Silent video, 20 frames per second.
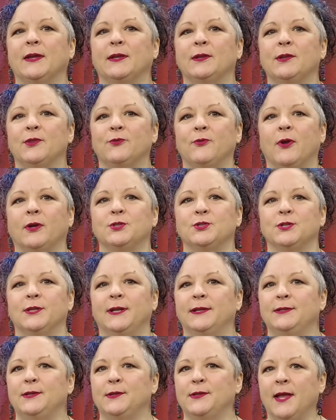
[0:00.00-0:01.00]
construction
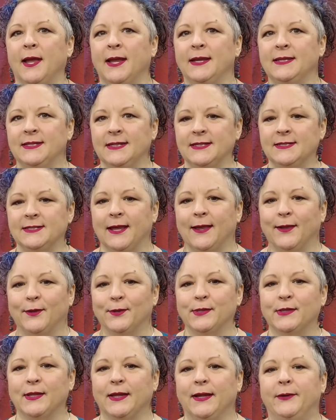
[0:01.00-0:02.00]
and design
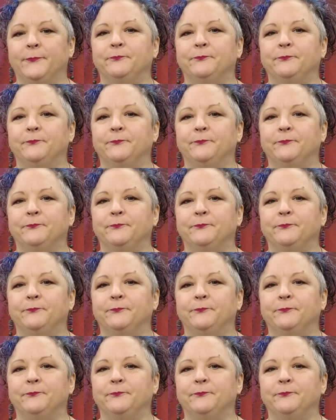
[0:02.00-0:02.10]
details.